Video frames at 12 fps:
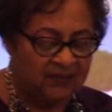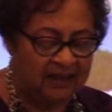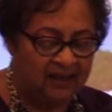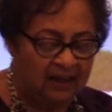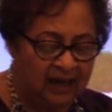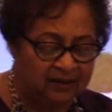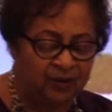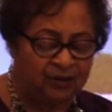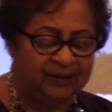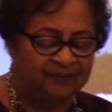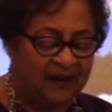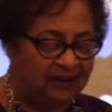The
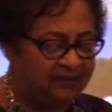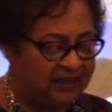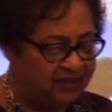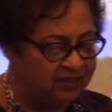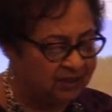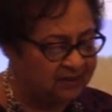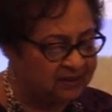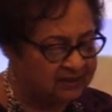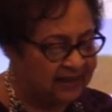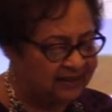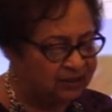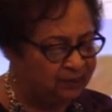concrete foundation is
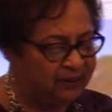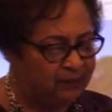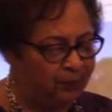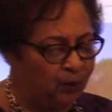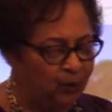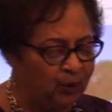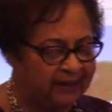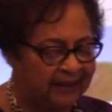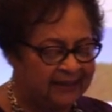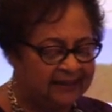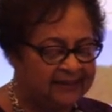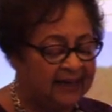set to be poured
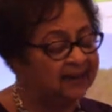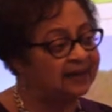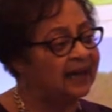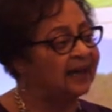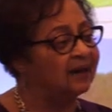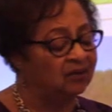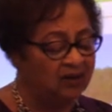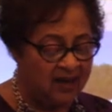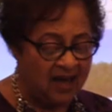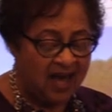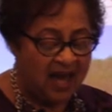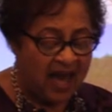any day now,
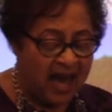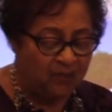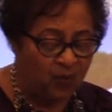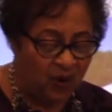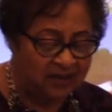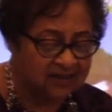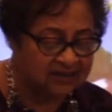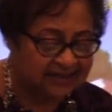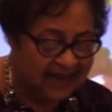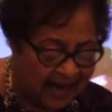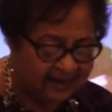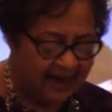and once
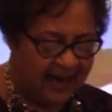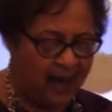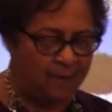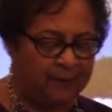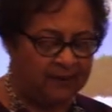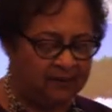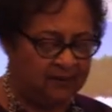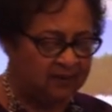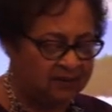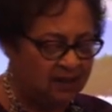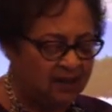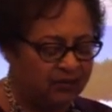that
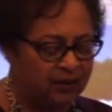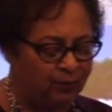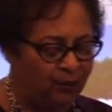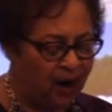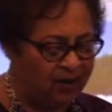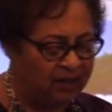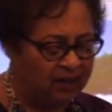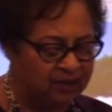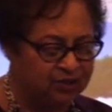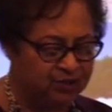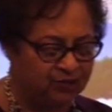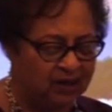happens, the broader
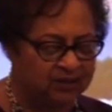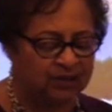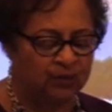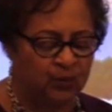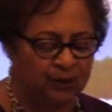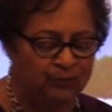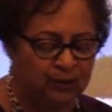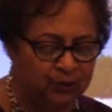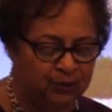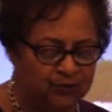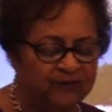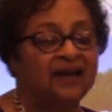construction will
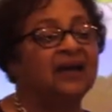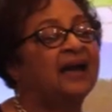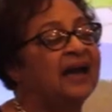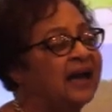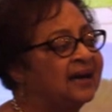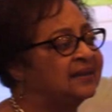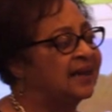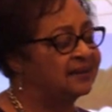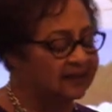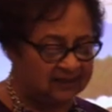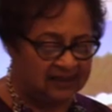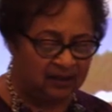move at an
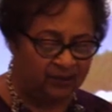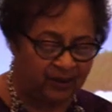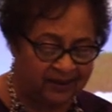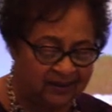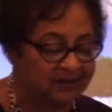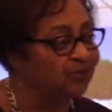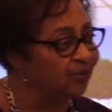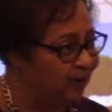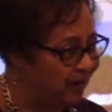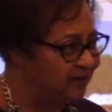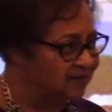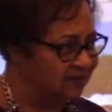accelerated
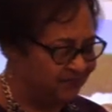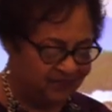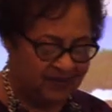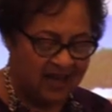rate.